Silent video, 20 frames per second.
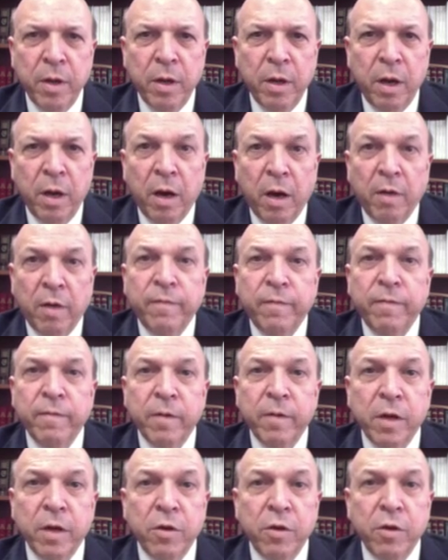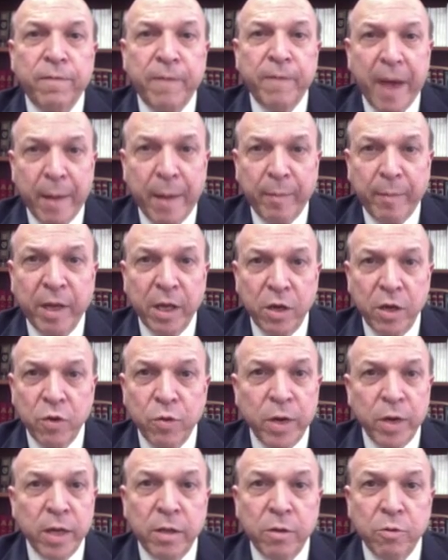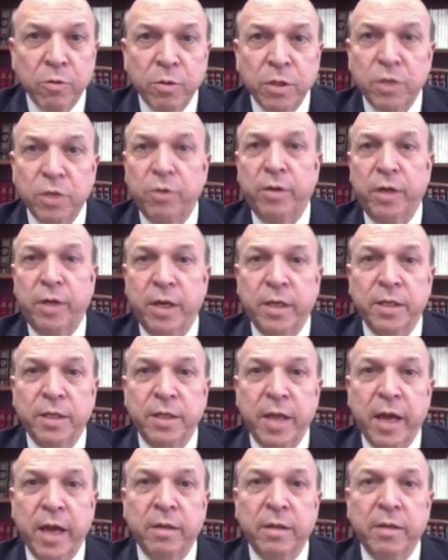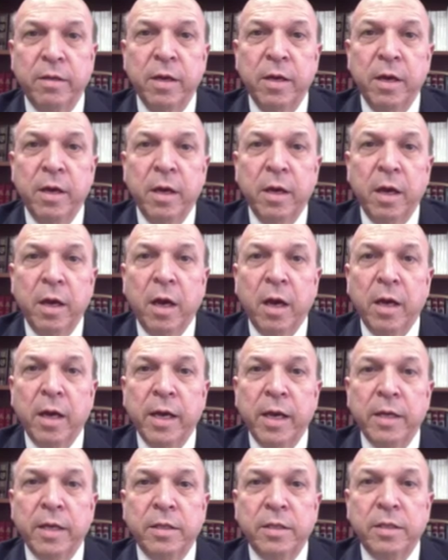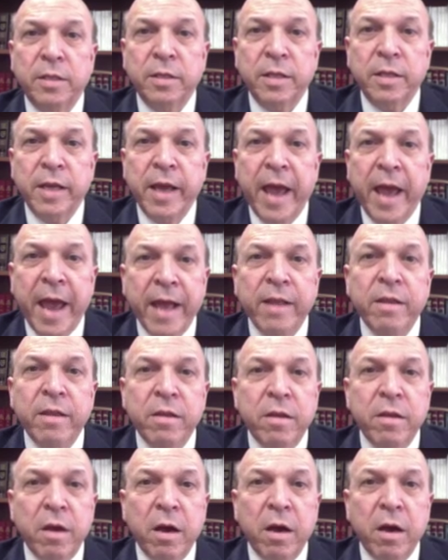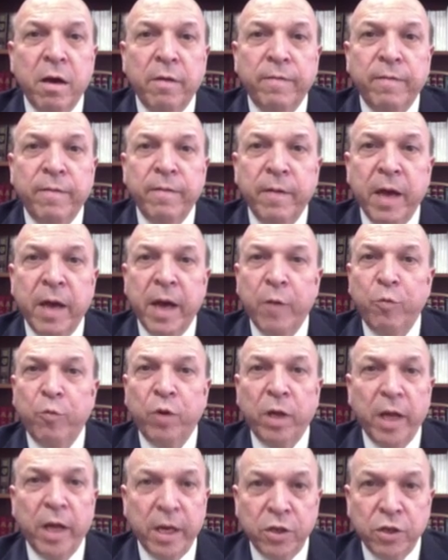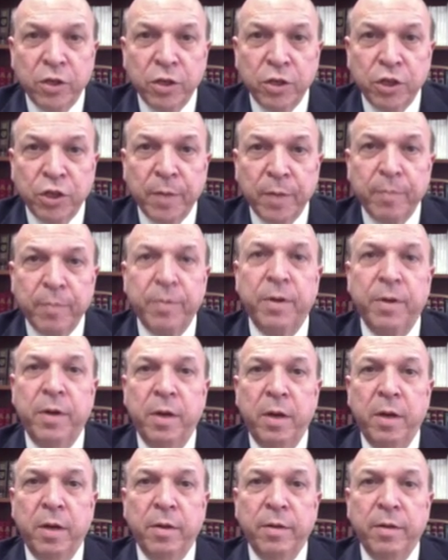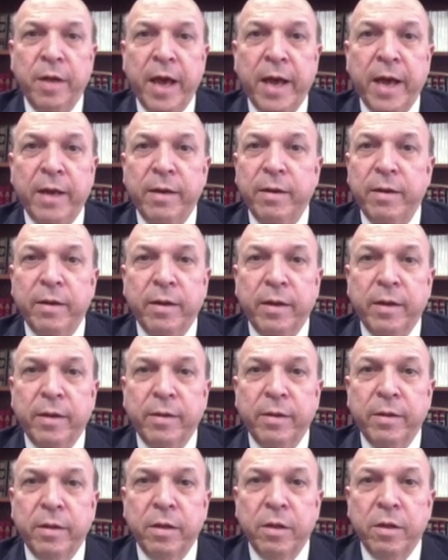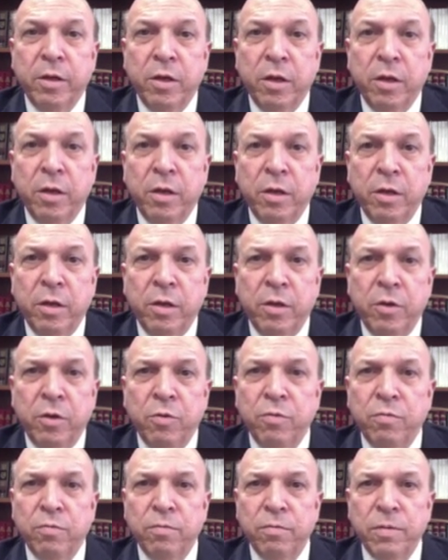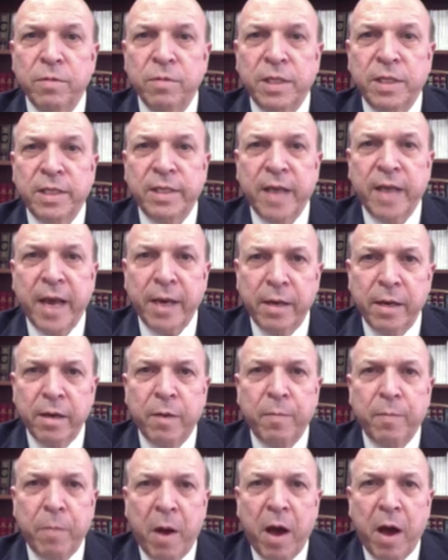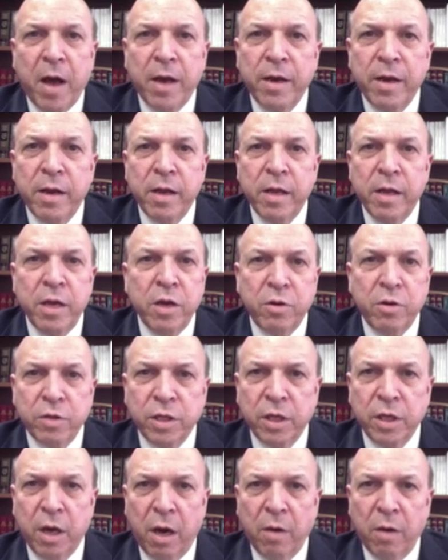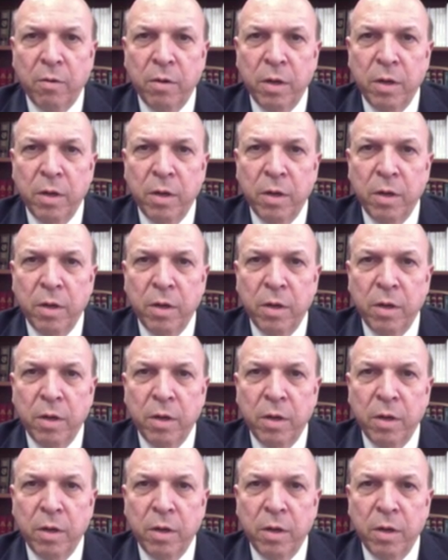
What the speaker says: of your family unit to a certain extent. It's the end of a relationship that you set upon years ago,